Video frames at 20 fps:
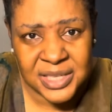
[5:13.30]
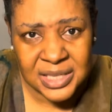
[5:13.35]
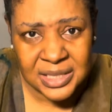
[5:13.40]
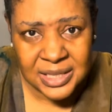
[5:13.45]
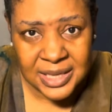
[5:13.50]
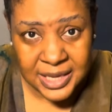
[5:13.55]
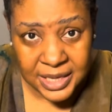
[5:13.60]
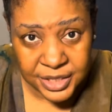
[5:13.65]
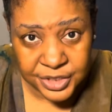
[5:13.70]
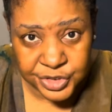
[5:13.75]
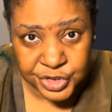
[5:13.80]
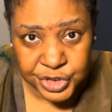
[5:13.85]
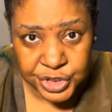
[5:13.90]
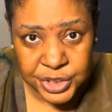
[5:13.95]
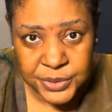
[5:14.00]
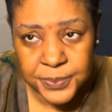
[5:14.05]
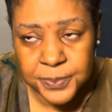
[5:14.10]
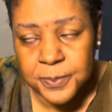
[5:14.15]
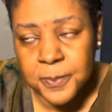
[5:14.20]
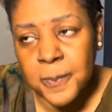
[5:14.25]

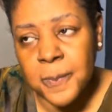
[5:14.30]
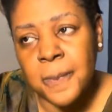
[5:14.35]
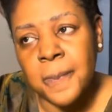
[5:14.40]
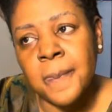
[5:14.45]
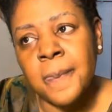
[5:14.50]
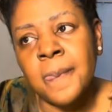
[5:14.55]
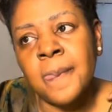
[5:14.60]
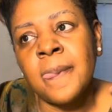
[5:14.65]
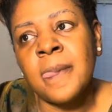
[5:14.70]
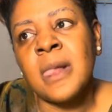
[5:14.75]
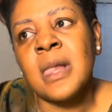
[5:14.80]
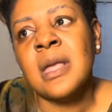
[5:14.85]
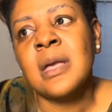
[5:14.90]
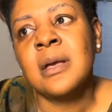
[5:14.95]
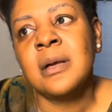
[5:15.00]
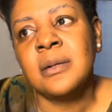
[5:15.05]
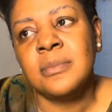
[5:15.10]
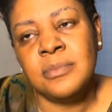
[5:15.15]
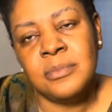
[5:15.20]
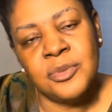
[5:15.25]

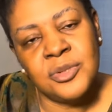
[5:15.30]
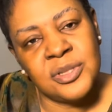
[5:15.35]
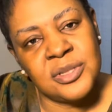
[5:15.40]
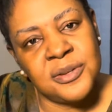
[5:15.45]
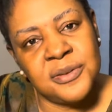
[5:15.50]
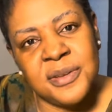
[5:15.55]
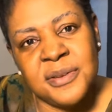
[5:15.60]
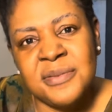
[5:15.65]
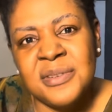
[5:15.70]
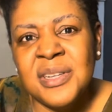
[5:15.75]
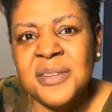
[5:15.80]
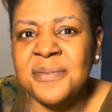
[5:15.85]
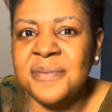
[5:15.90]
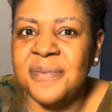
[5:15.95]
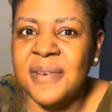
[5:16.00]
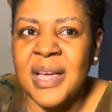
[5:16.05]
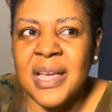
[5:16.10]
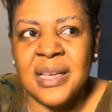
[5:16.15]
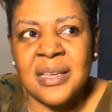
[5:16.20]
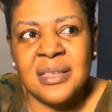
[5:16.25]
kg most of even
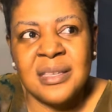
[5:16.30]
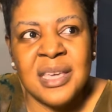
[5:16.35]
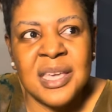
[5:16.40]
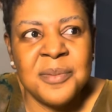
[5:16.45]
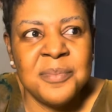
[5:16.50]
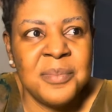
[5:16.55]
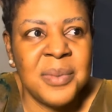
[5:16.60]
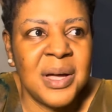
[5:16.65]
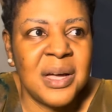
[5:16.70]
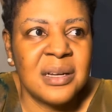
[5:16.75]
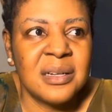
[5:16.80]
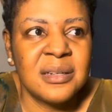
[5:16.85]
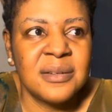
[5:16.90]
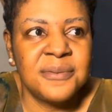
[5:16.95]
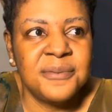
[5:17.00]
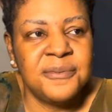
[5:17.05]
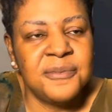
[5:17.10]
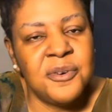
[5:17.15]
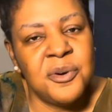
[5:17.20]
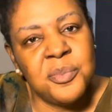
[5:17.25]
if i gain
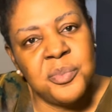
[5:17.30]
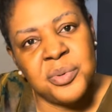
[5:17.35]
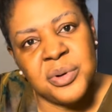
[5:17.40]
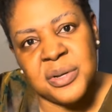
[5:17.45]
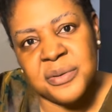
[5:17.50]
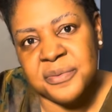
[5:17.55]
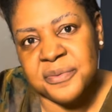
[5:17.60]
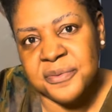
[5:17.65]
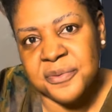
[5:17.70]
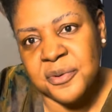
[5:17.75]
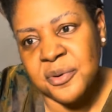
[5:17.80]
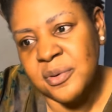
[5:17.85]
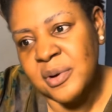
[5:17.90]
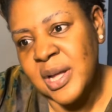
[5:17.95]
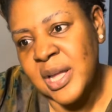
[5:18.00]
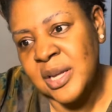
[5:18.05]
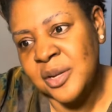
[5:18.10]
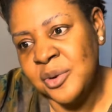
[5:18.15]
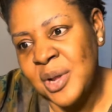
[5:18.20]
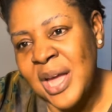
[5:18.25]
back
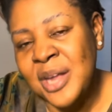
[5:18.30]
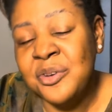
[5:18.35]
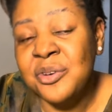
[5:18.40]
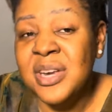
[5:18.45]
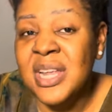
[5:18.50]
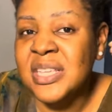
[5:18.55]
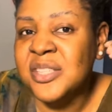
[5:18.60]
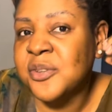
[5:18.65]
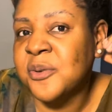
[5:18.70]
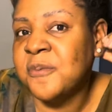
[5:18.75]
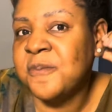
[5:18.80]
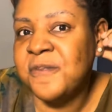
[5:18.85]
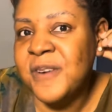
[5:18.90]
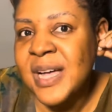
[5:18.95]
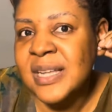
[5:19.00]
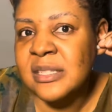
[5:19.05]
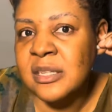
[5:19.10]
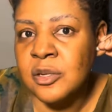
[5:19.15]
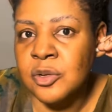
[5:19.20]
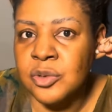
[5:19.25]
4.4 I, I know there's some
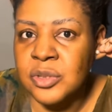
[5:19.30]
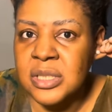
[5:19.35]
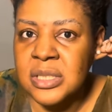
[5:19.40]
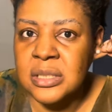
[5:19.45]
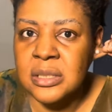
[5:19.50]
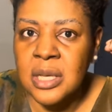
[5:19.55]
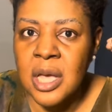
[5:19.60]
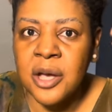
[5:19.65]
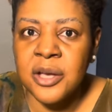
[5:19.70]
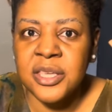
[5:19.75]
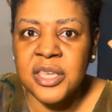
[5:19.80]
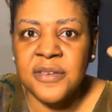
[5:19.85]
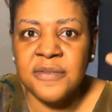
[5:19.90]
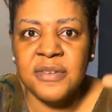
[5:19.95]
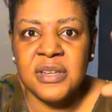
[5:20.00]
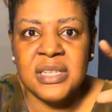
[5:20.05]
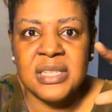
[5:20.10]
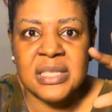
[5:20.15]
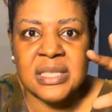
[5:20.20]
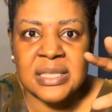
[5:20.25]
fat loss i'll give
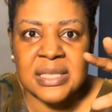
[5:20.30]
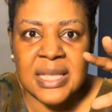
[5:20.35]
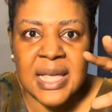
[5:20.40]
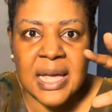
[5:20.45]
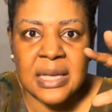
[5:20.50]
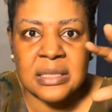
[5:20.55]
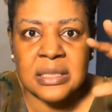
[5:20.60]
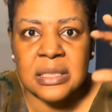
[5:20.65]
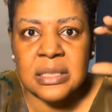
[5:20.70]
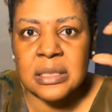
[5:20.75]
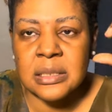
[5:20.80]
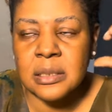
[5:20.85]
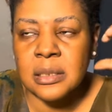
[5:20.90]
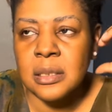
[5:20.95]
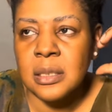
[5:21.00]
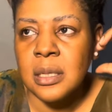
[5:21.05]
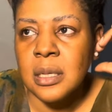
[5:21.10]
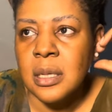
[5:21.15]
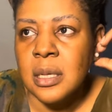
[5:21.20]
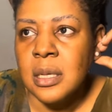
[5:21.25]
you the stats
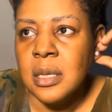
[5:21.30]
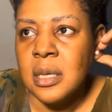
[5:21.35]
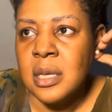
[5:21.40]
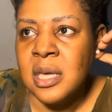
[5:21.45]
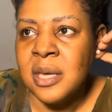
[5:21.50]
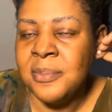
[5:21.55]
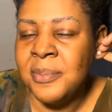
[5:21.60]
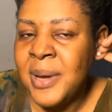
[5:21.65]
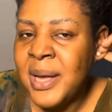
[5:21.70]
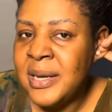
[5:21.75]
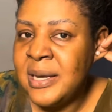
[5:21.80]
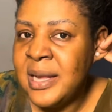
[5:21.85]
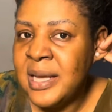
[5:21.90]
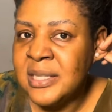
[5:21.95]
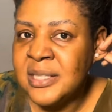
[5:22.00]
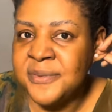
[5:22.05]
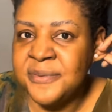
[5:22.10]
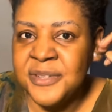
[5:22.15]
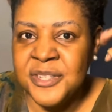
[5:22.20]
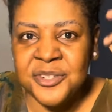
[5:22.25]
in my
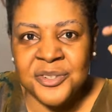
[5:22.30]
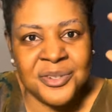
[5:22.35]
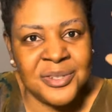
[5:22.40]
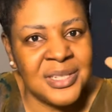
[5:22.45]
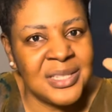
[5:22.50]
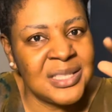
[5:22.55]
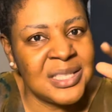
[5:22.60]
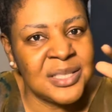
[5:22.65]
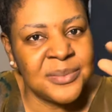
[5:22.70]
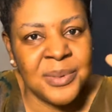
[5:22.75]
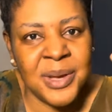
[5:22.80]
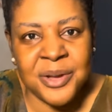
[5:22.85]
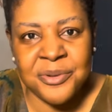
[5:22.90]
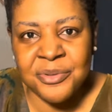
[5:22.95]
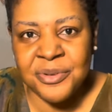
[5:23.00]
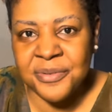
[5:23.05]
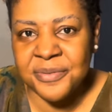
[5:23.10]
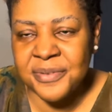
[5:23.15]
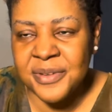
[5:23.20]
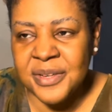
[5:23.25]
next video this is my
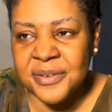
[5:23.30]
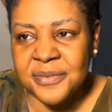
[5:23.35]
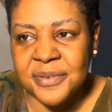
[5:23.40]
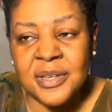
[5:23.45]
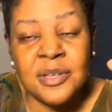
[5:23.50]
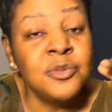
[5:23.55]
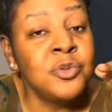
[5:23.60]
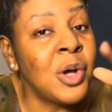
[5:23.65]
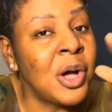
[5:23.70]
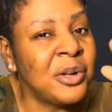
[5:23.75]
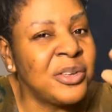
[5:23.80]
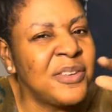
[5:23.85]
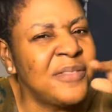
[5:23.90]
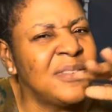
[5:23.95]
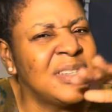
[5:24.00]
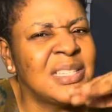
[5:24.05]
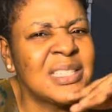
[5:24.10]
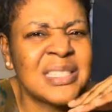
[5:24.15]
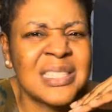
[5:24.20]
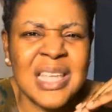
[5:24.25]
refeed no i'll give
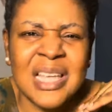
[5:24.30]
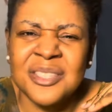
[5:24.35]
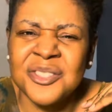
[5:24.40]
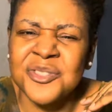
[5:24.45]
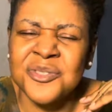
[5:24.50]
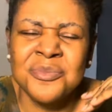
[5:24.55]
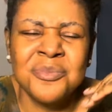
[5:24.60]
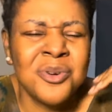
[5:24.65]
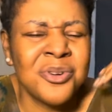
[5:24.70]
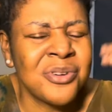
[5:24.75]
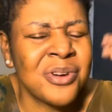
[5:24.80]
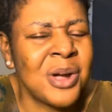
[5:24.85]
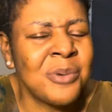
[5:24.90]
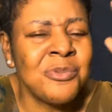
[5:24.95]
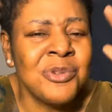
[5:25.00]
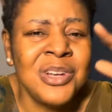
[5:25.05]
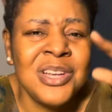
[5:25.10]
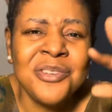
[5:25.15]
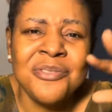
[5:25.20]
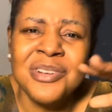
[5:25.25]
you the stats tomorrow
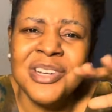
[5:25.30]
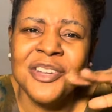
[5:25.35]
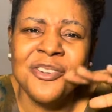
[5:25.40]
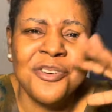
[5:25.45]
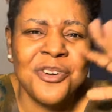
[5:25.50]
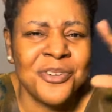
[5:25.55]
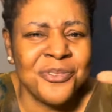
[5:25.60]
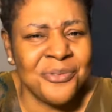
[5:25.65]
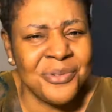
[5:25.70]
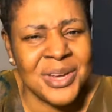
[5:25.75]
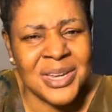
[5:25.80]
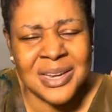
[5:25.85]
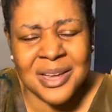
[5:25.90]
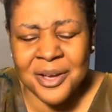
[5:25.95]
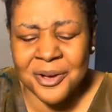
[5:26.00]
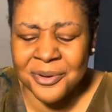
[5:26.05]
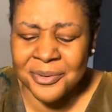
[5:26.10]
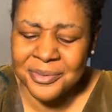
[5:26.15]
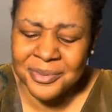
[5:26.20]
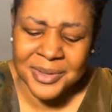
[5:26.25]
i'm really really hungry
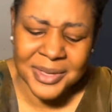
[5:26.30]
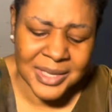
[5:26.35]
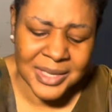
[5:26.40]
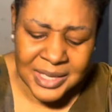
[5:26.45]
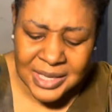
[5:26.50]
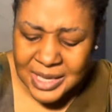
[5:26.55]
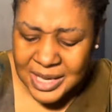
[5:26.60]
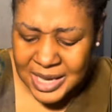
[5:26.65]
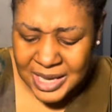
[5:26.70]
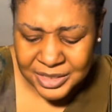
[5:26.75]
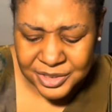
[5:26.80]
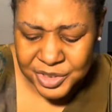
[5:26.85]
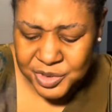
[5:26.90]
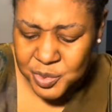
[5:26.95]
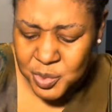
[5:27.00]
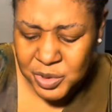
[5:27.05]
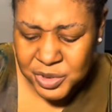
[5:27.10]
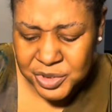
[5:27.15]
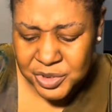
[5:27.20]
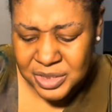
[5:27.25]
now i
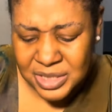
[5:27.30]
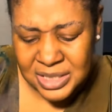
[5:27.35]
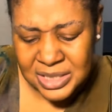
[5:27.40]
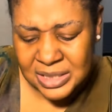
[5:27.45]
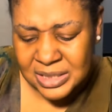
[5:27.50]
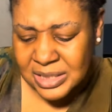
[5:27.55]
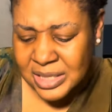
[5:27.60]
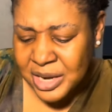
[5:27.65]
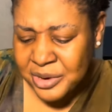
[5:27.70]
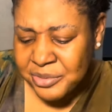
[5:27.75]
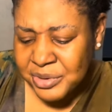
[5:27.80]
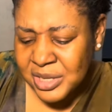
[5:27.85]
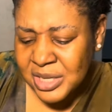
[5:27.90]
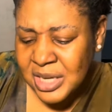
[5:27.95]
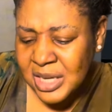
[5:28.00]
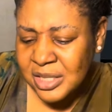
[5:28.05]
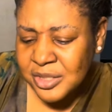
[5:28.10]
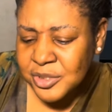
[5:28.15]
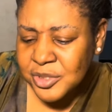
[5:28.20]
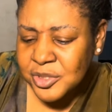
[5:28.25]
just want to eat and
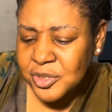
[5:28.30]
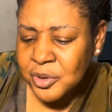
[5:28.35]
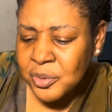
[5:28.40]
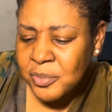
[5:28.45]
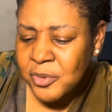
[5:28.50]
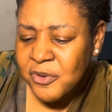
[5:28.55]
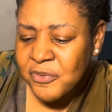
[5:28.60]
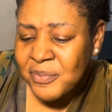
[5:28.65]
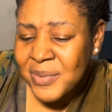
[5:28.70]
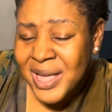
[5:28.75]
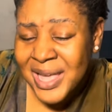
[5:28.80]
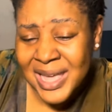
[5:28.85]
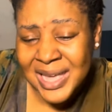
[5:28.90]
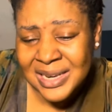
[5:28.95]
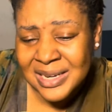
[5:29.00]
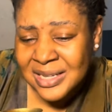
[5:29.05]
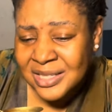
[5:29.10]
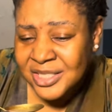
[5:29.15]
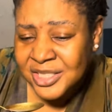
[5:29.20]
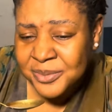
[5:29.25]
regain some of my
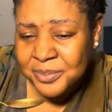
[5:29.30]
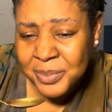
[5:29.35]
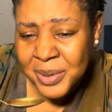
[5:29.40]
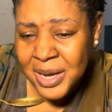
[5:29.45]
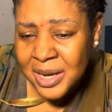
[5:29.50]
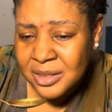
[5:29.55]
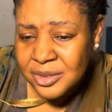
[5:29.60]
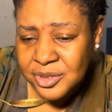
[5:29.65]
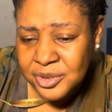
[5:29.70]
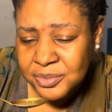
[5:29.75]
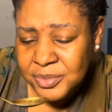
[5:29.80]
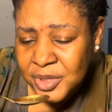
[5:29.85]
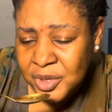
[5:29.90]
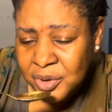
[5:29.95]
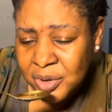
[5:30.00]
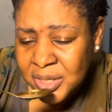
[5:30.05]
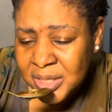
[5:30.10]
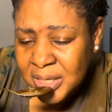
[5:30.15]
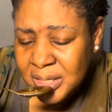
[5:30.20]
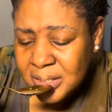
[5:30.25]
energy back to be
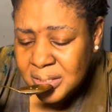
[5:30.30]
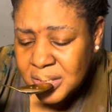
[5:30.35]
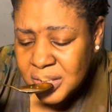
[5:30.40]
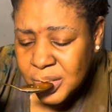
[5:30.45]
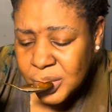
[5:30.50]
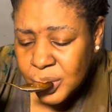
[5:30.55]
honest